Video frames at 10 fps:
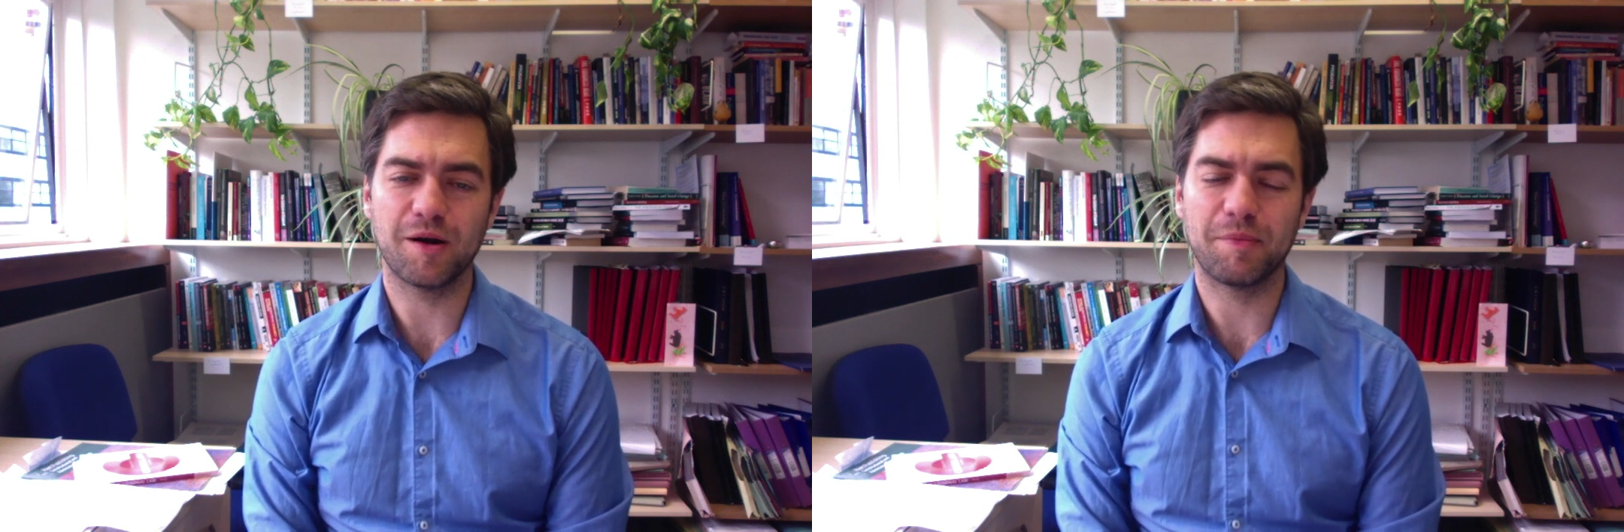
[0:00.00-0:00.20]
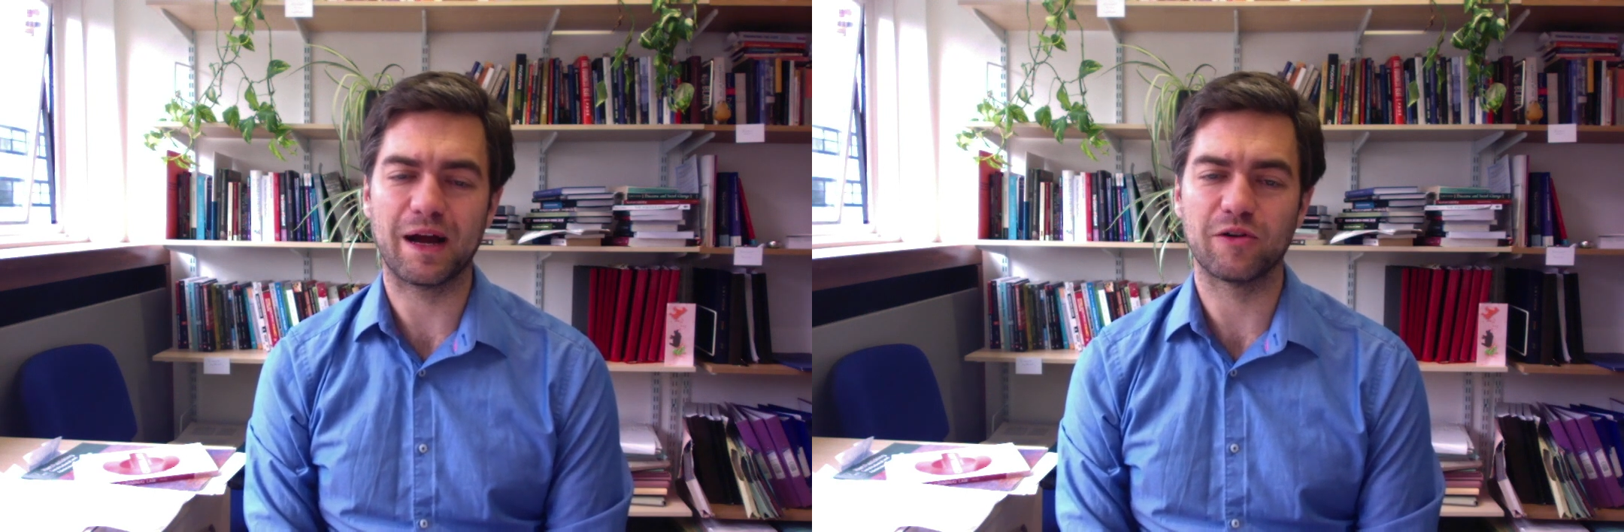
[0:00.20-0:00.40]

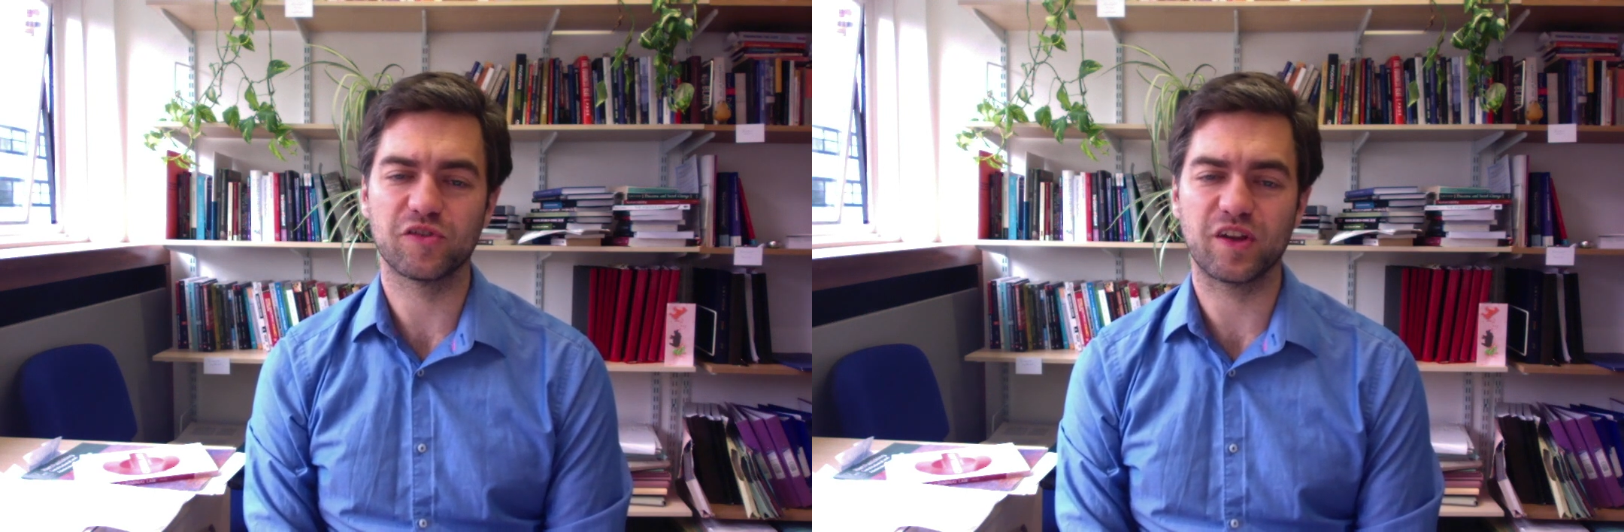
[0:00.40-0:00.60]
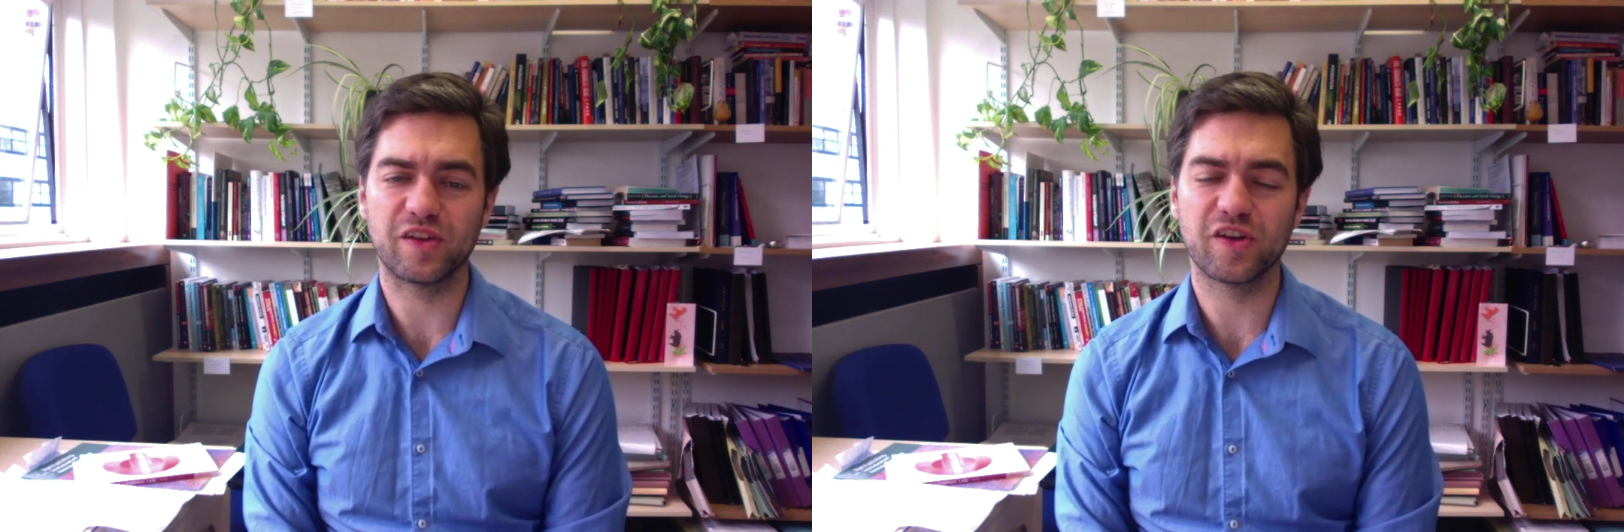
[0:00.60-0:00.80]

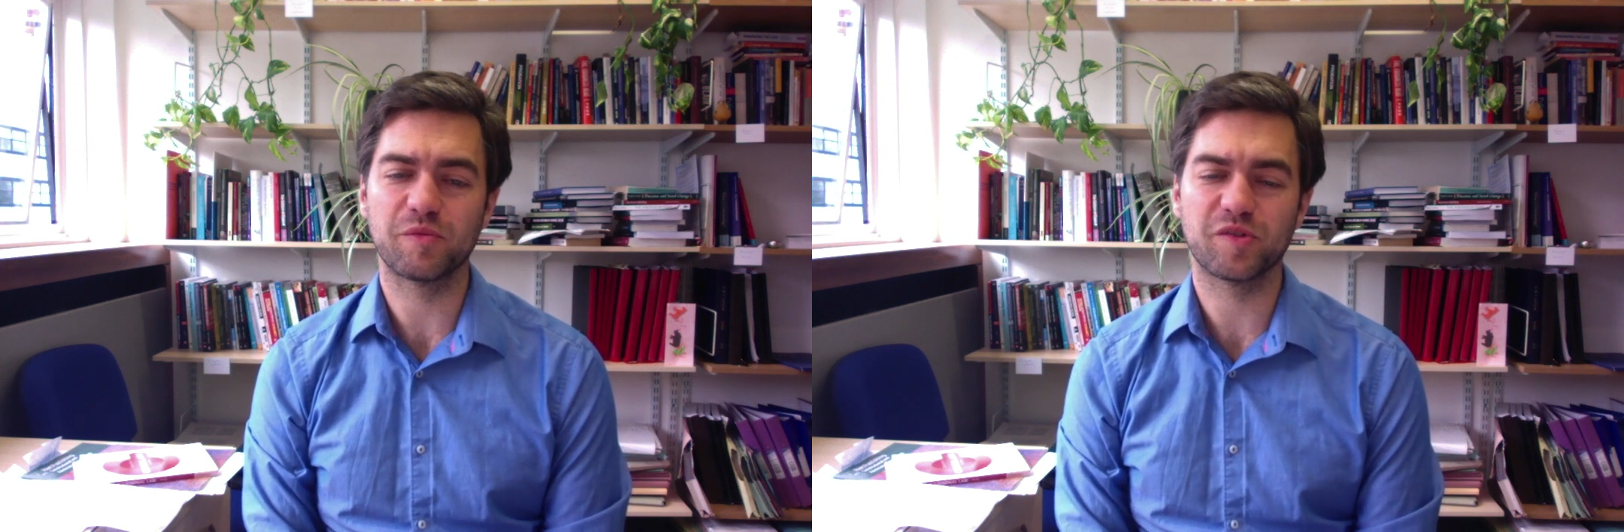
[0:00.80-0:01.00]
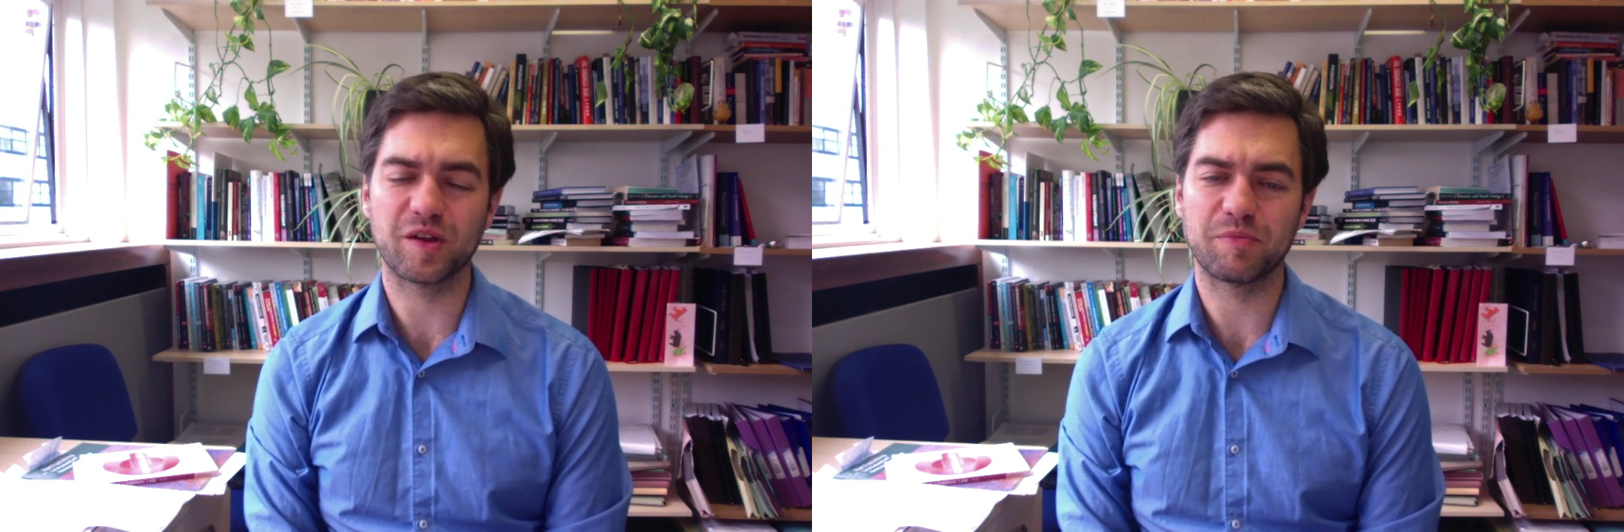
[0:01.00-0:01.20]
about
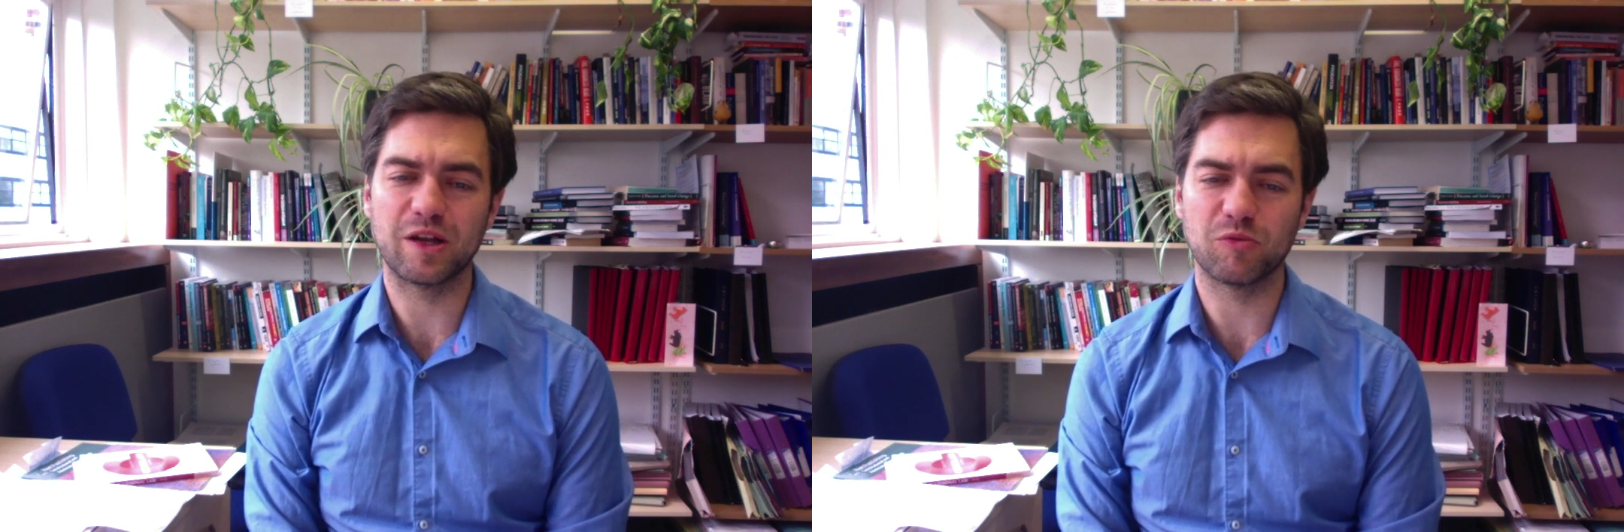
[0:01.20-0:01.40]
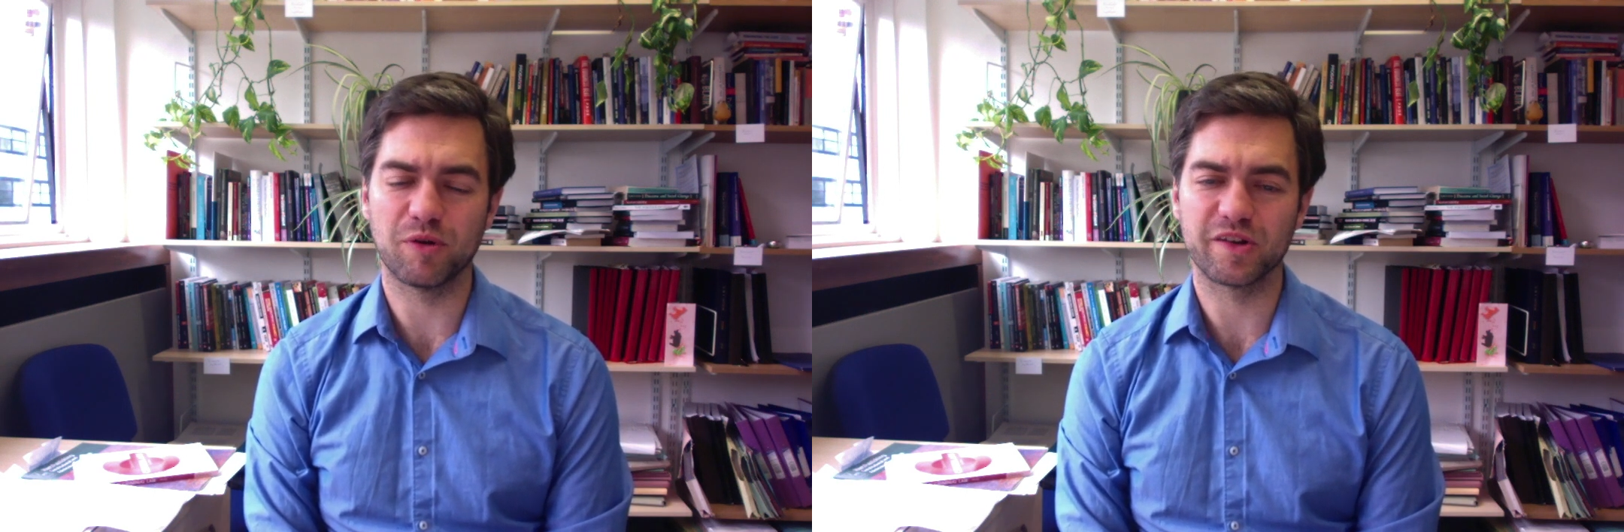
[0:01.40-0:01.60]
interpreting
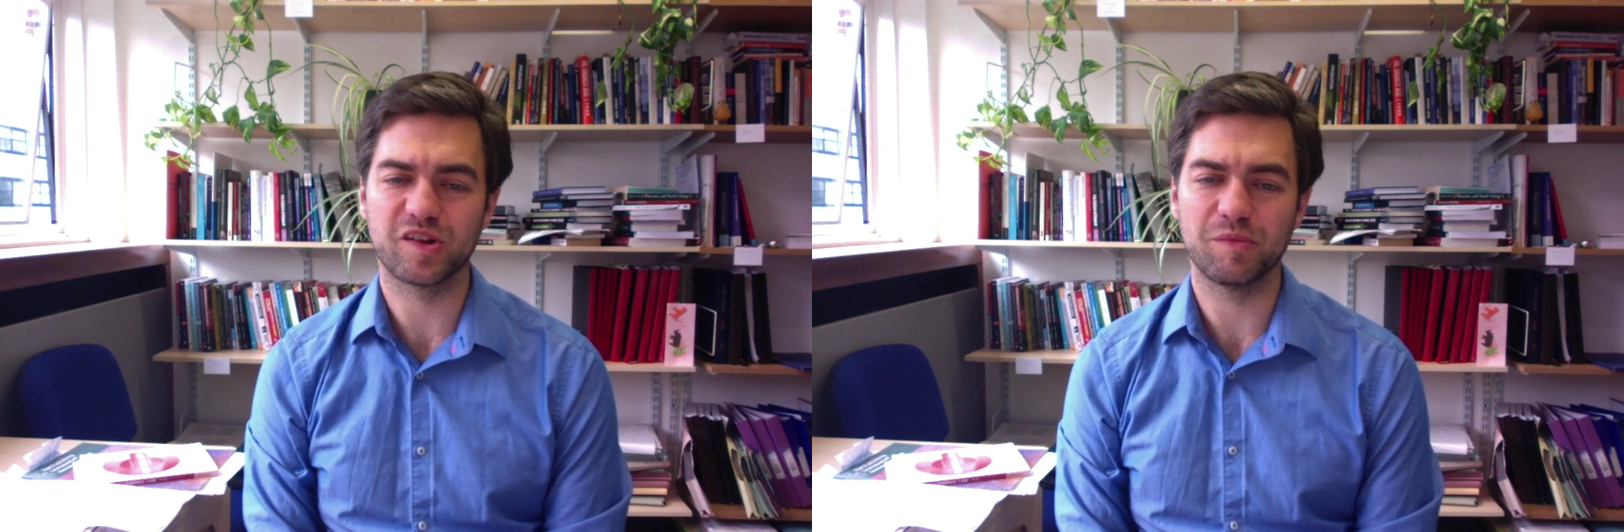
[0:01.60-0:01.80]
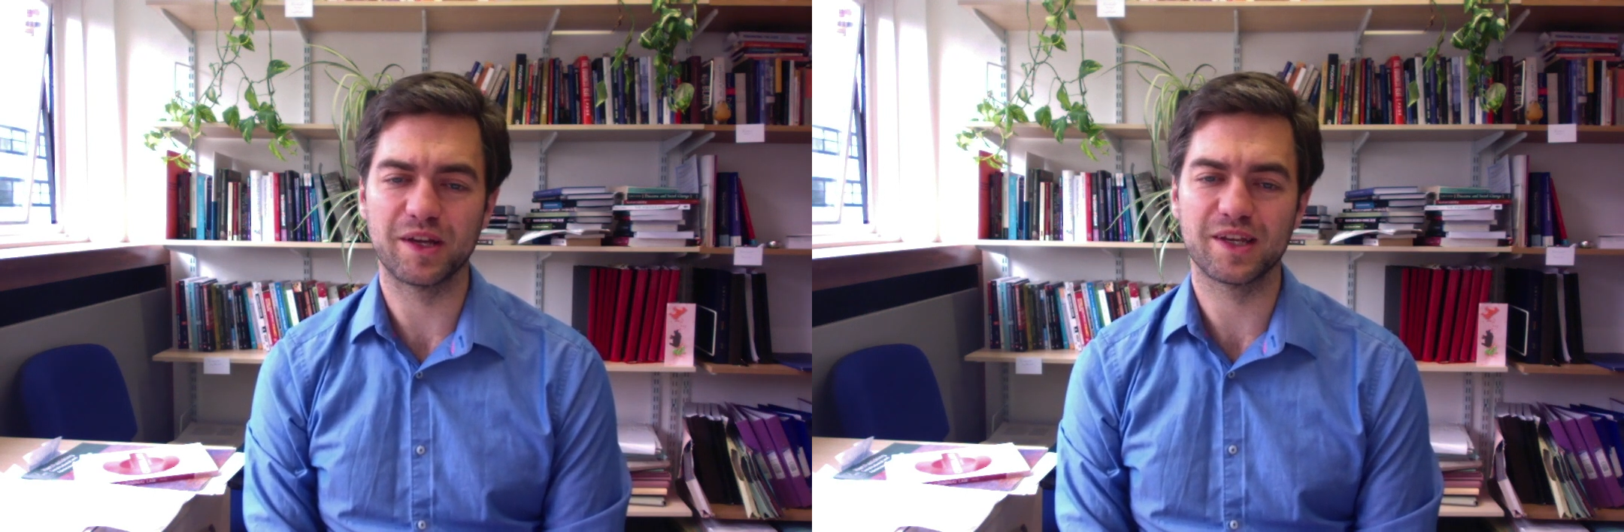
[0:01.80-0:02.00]
penal
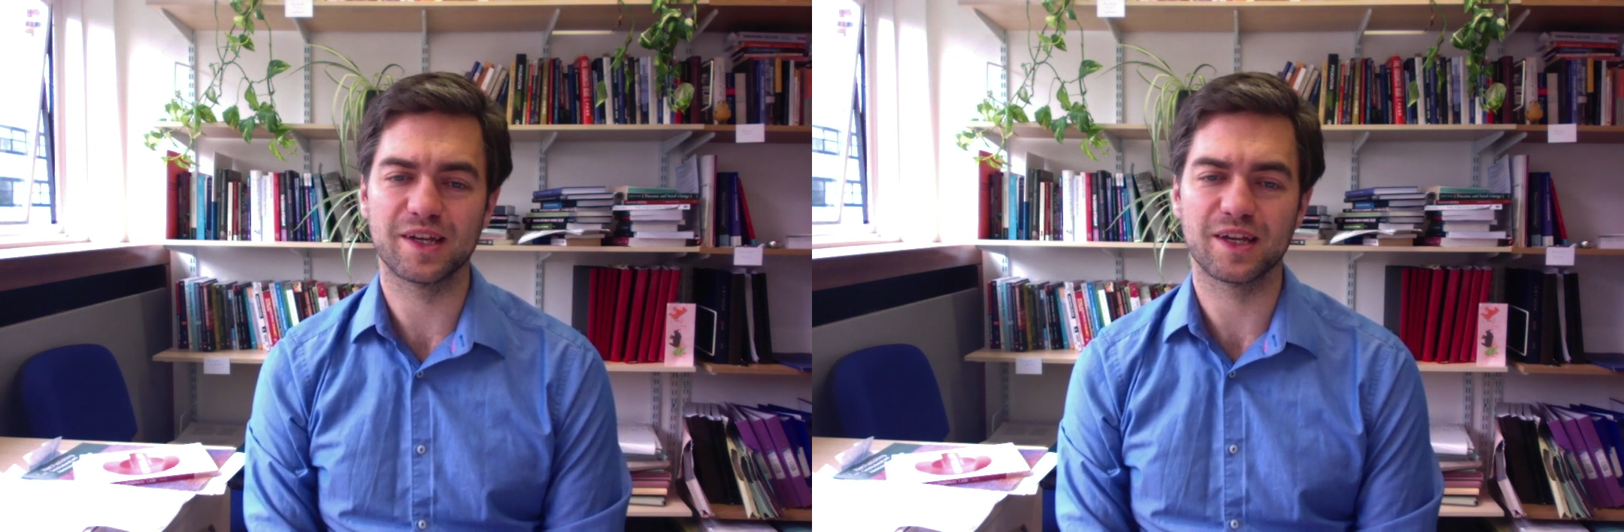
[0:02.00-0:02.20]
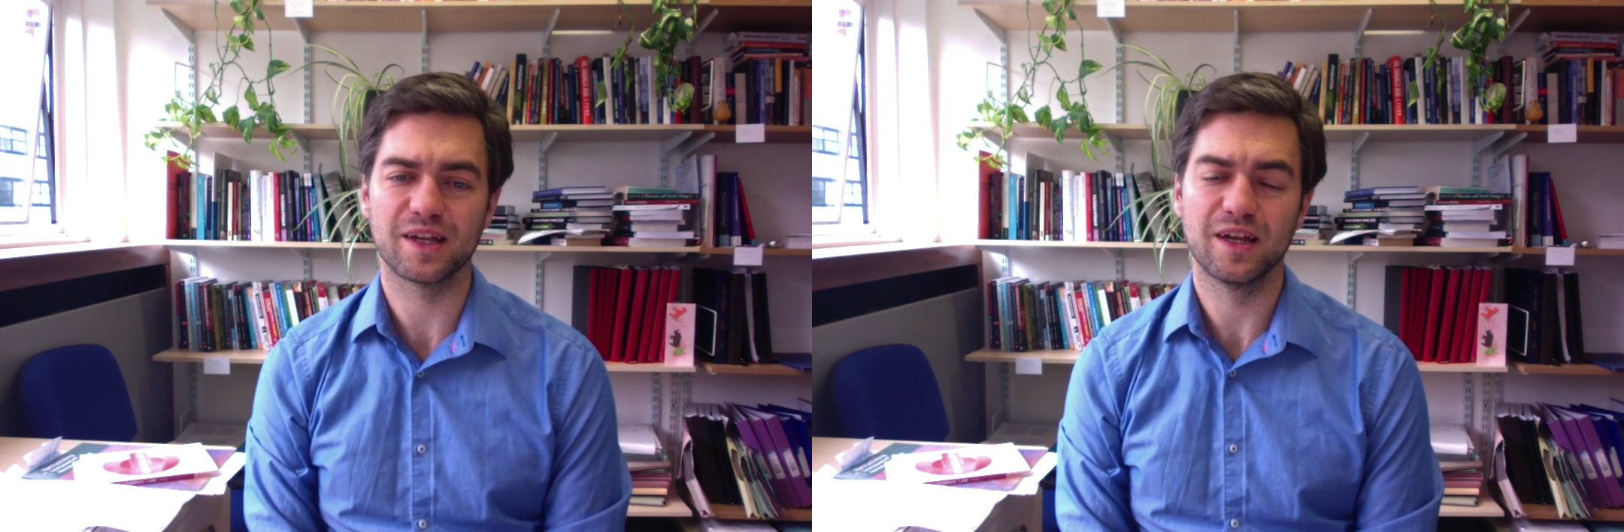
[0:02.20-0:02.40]

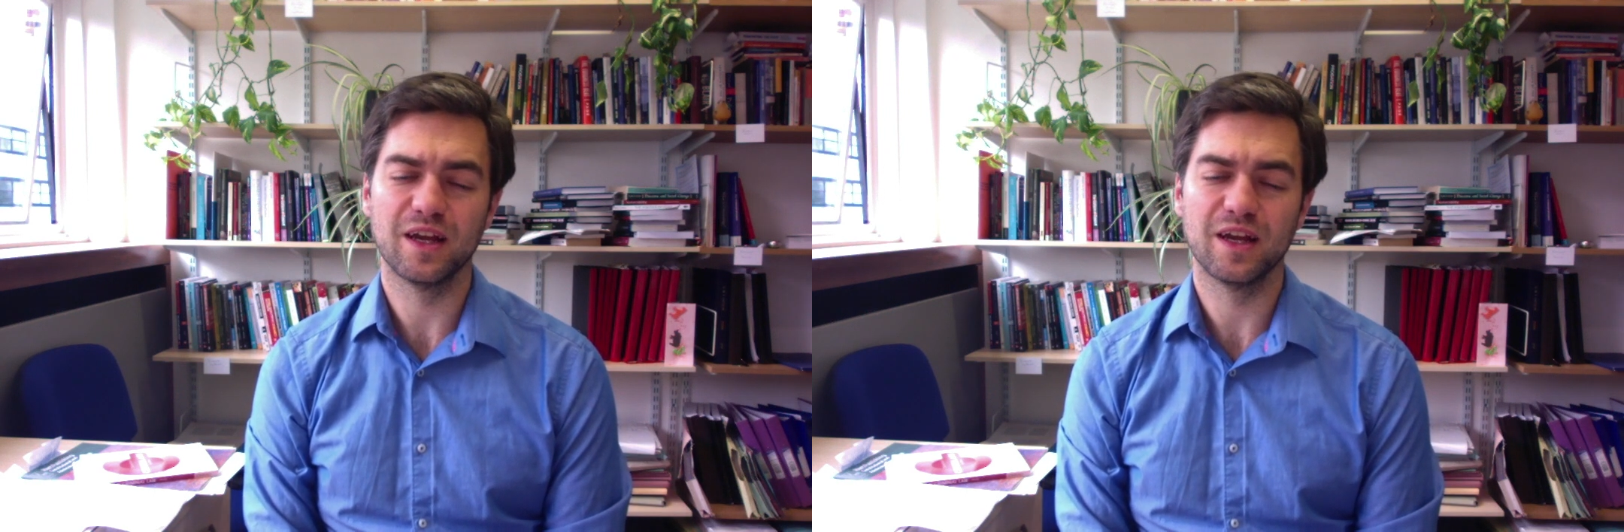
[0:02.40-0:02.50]
policymaking,